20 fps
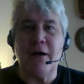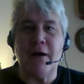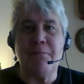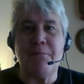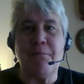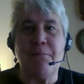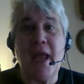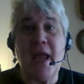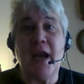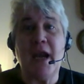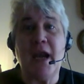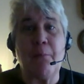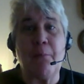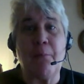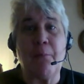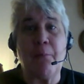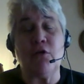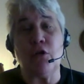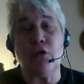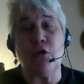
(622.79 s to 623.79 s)
made up
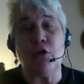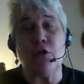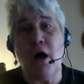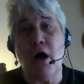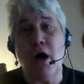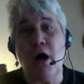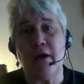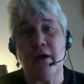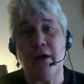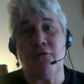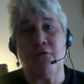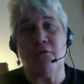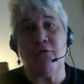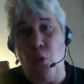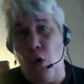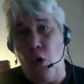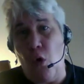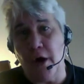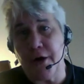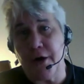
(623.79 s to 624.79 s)
of a lot of
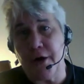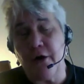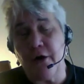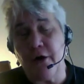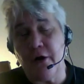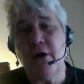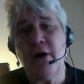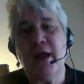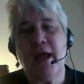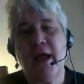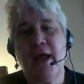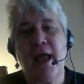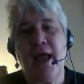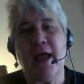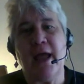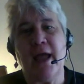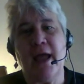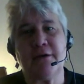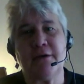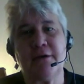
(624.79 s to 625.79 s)
water
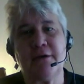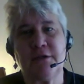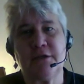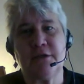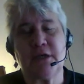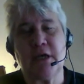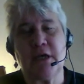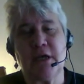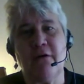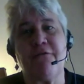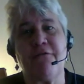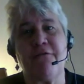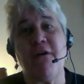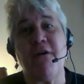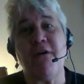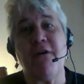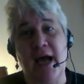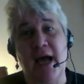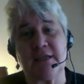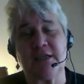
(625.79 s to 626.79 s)
and
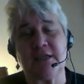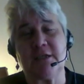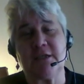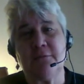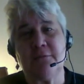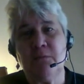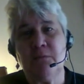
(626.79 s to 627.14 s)
fats,